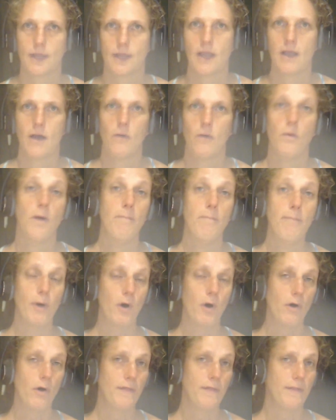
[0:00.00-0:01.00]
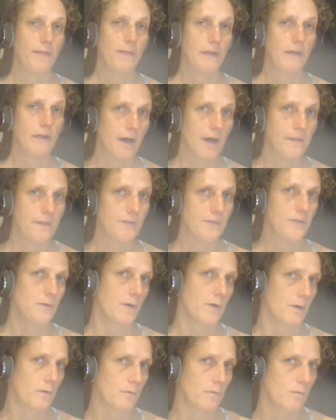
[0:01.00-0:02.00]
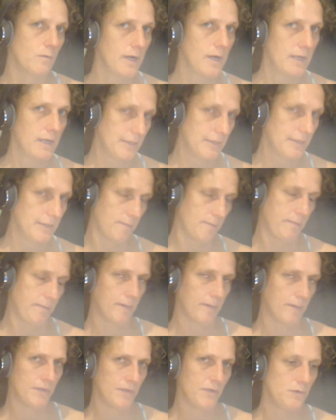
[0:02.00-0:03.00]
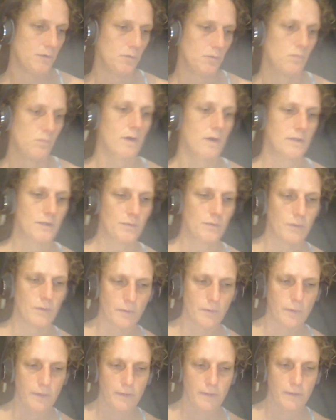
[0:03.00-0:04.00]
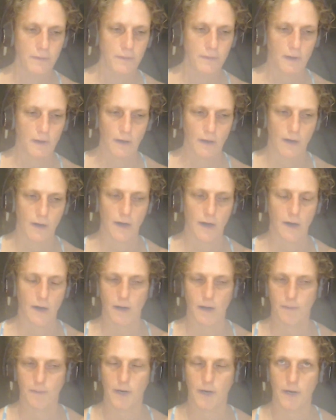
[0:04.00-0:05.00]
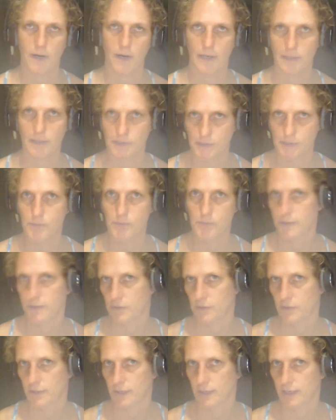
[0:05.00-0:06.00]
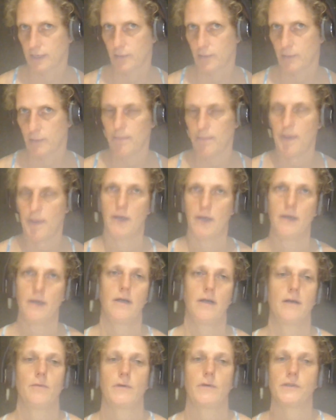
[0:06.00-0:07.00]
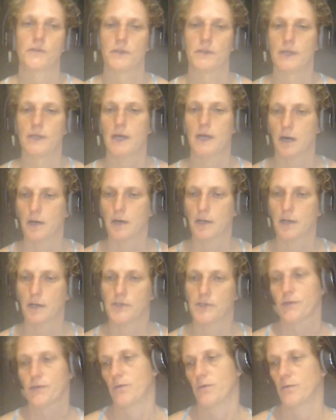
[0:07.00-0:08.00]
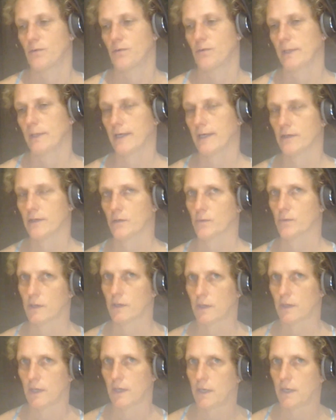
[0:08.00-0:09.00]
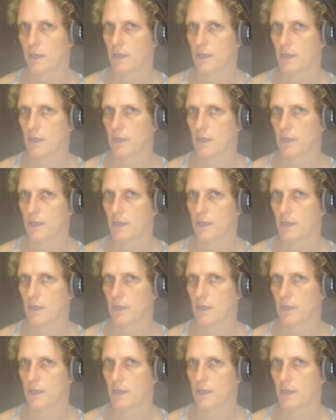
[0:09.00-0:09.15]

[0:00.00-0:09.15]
well, both, that the authors who and the publishers who want to work with artists, what should they keep in mind, and what should the artists who would like to work in